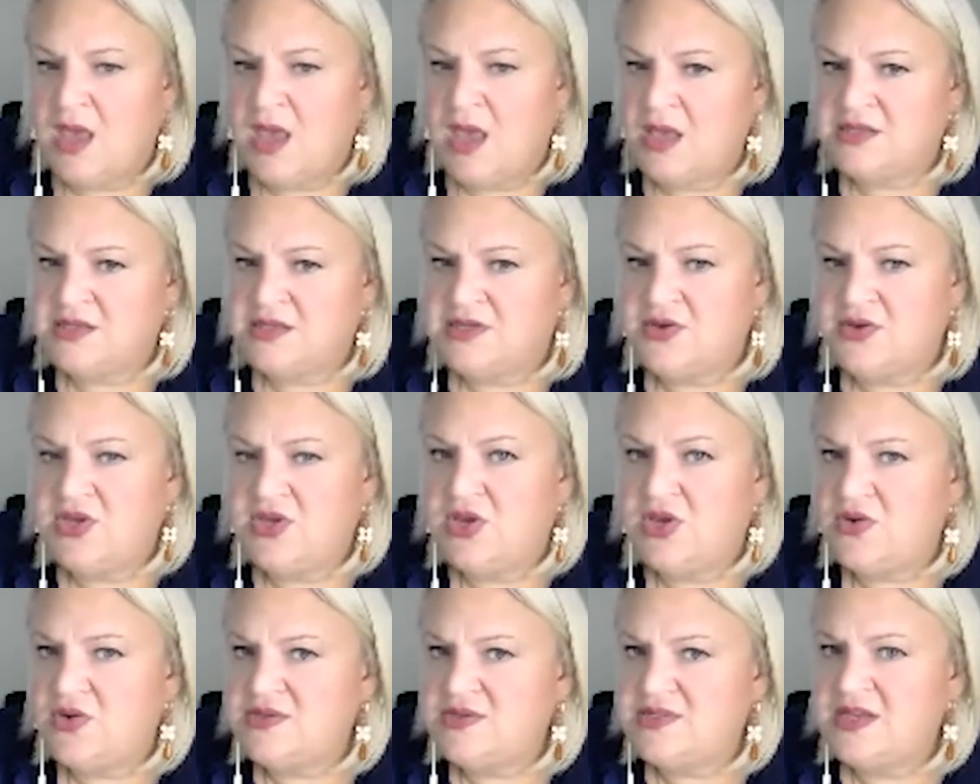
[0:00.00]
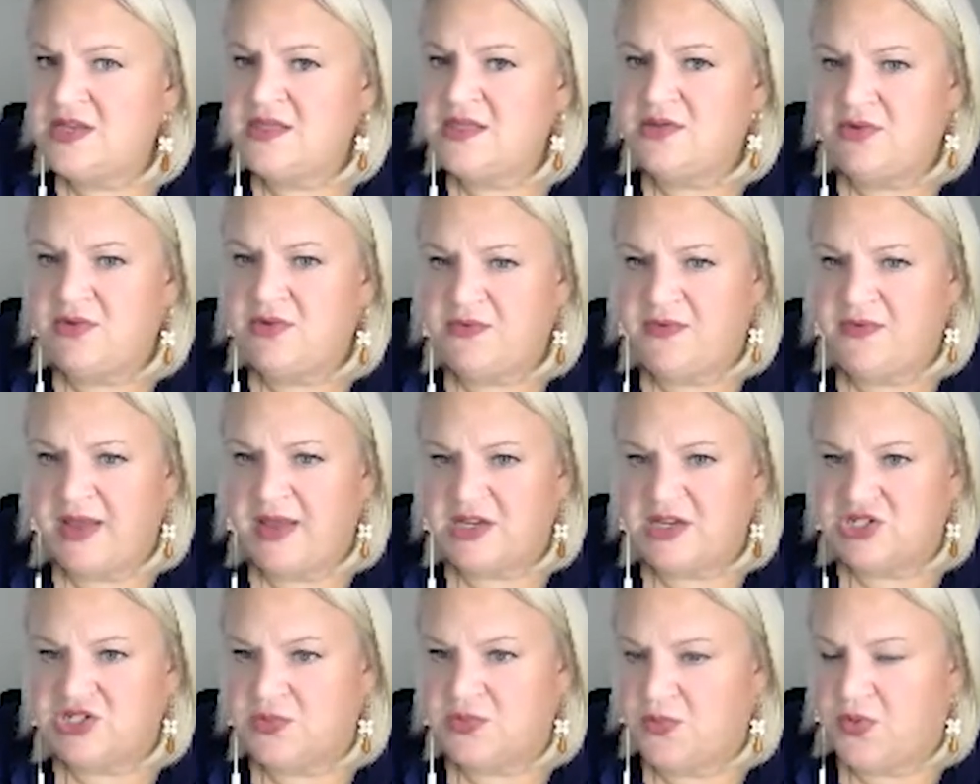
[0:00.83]
And so using the
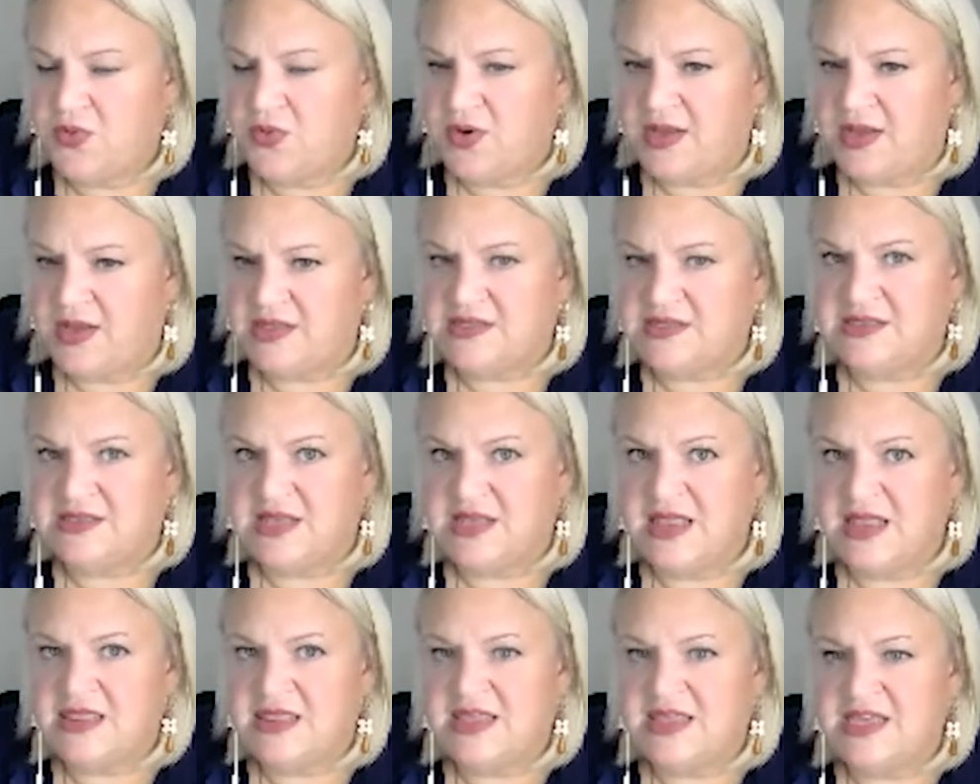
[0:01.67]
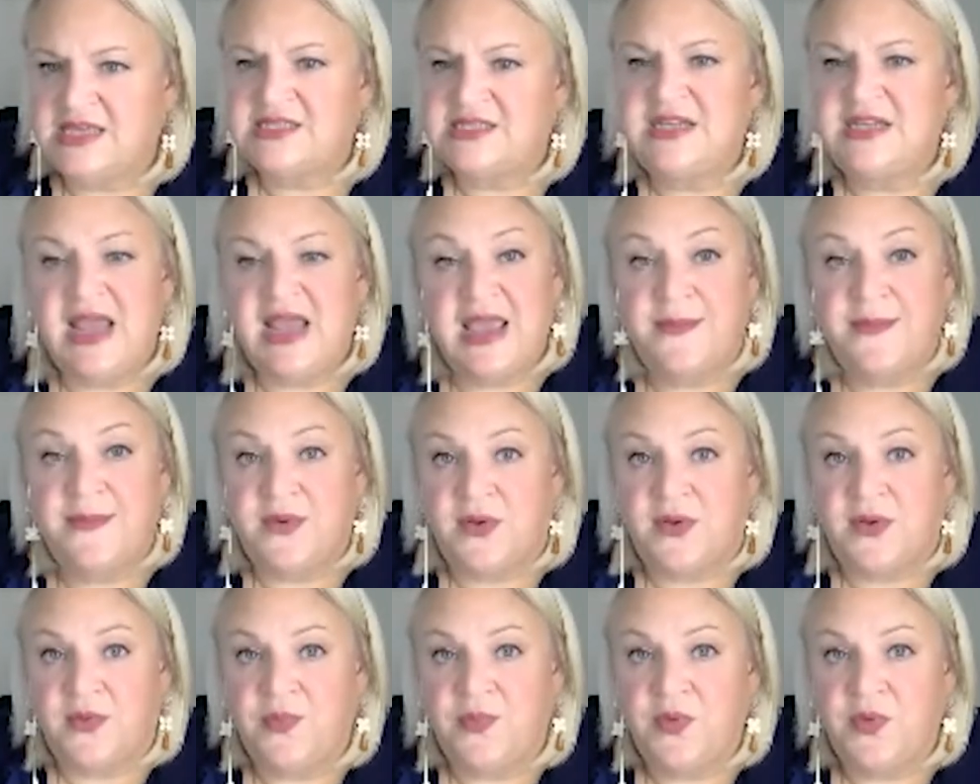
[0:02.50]
reflection points, this
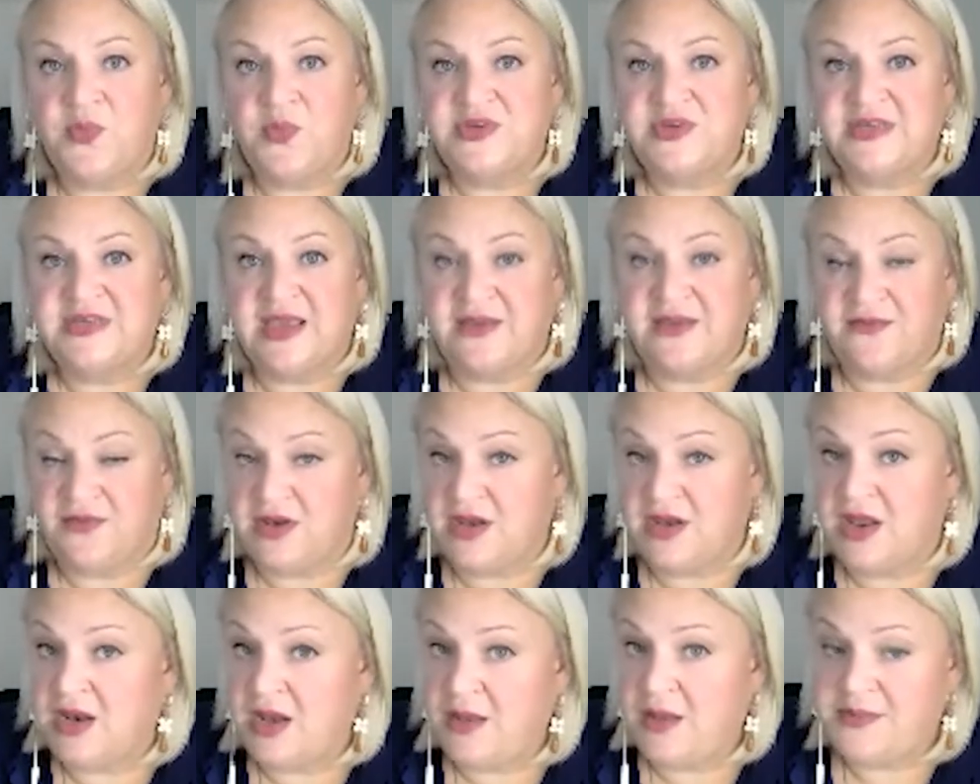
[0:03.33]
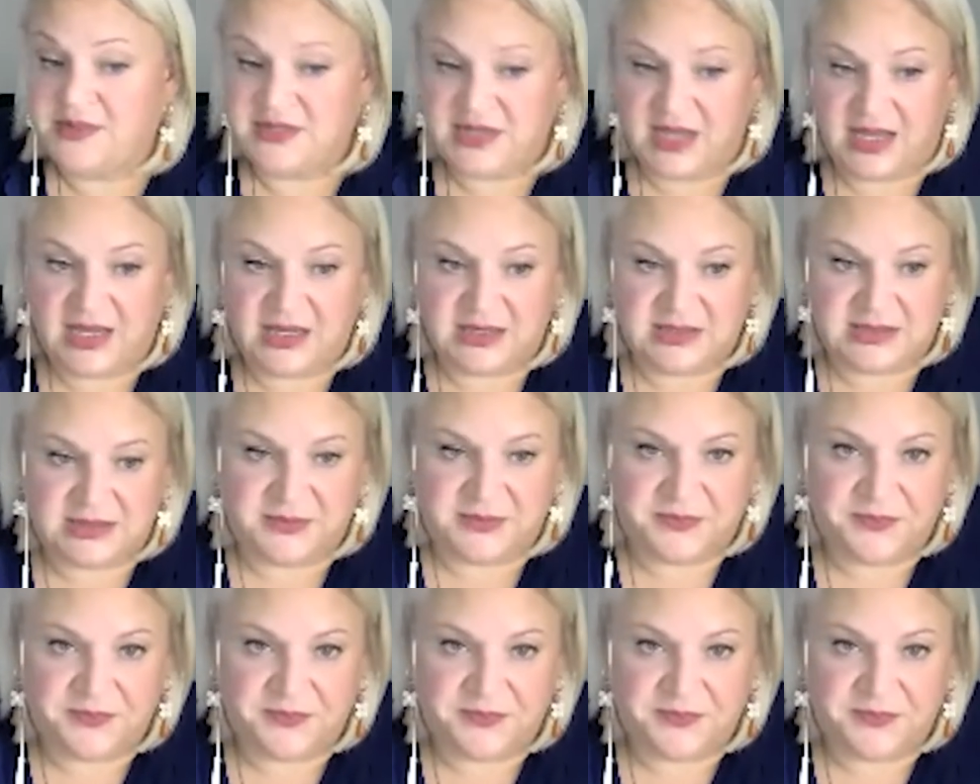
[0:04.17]
label was given an update.